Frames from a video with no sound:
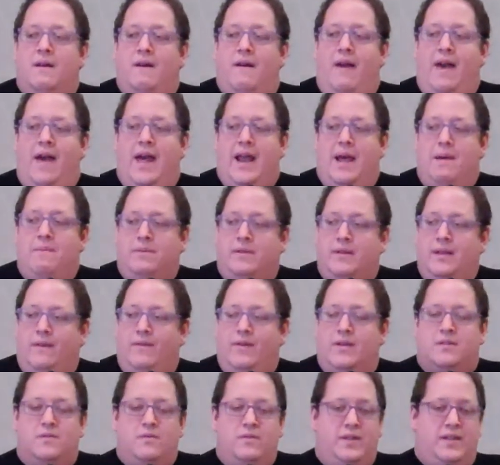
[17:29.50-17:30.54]
And I believe
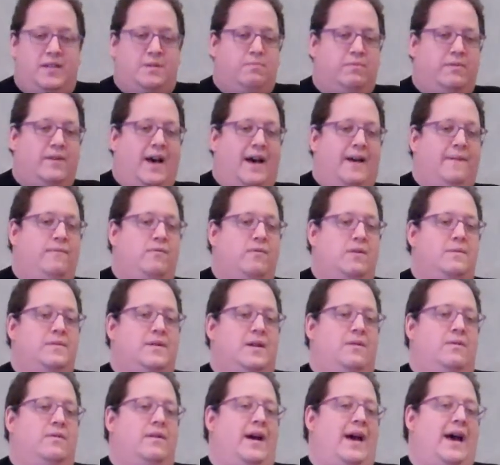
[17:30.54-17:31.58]
it's through these platforms
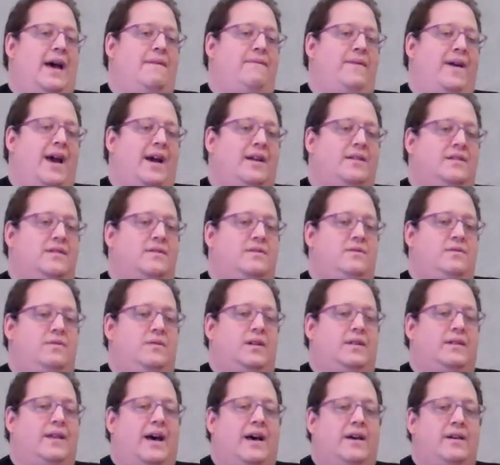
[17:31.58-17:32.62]
that we have access to
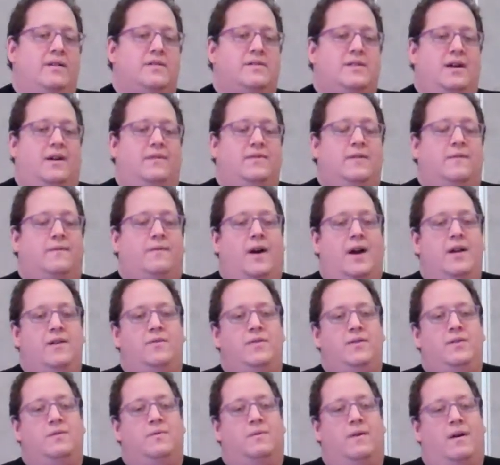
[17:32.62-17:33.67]
allow yourself to find who
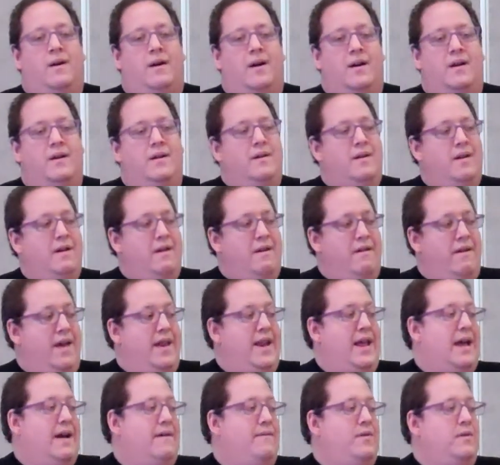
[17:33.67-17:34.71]
you are,
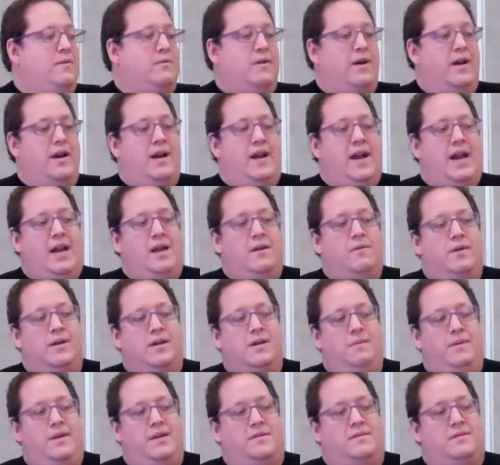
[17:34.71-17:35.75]
and everyone and anyone
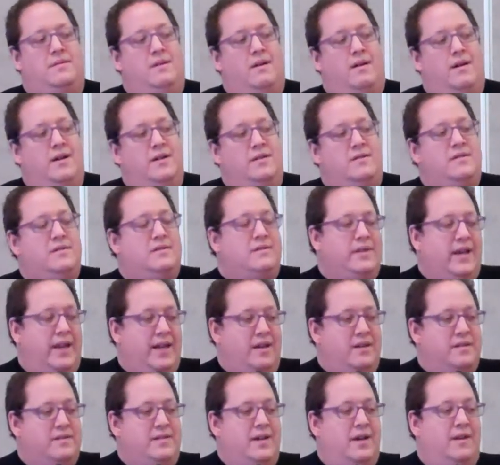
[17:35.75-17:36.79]
could be a star. It's just letting
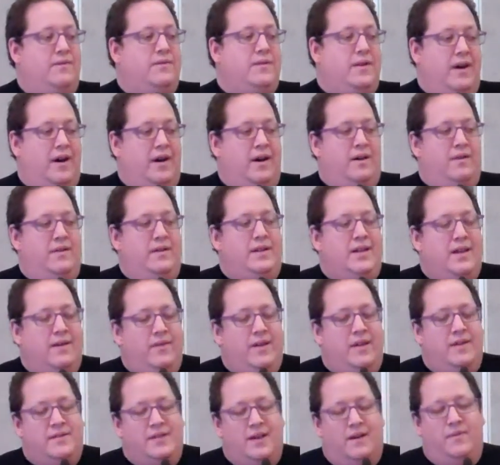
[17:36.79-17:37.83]
yourself go and
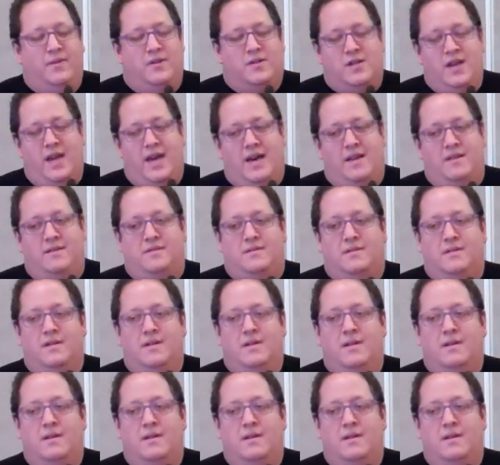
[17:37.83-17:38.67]
giving yourself a chance